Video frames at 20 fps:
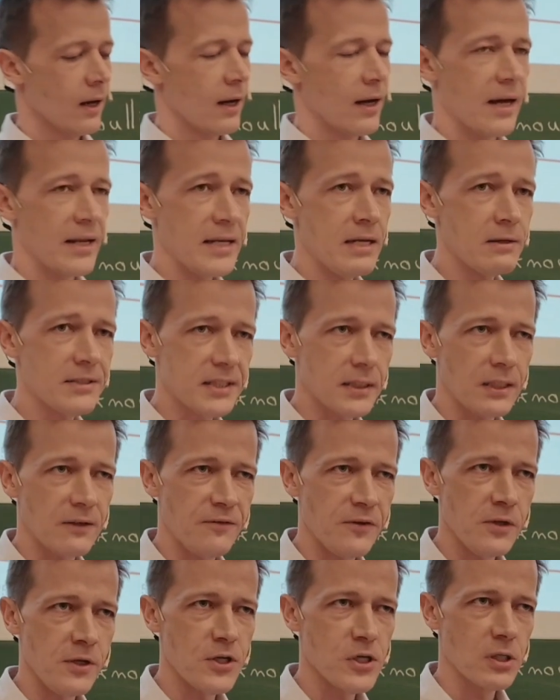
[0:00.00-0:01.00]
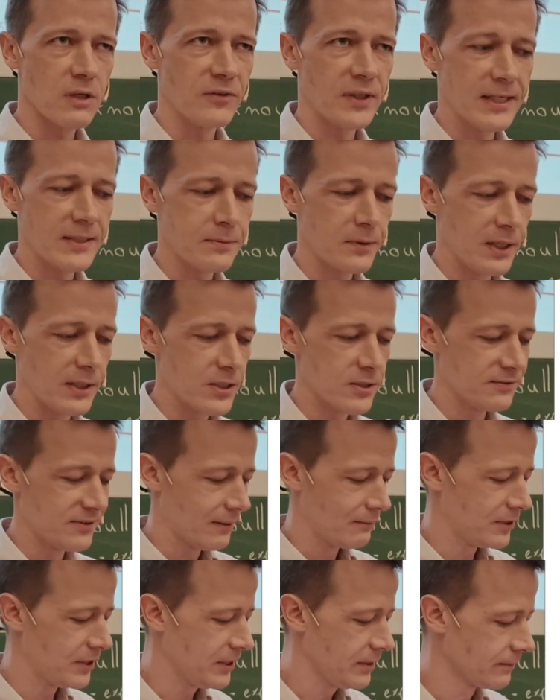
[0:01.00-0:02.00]
And here's the definition of an exponential
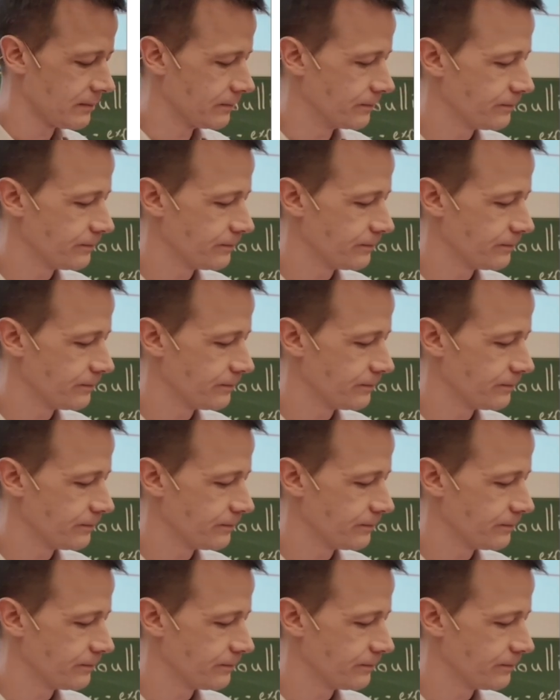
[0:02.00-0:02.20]
family.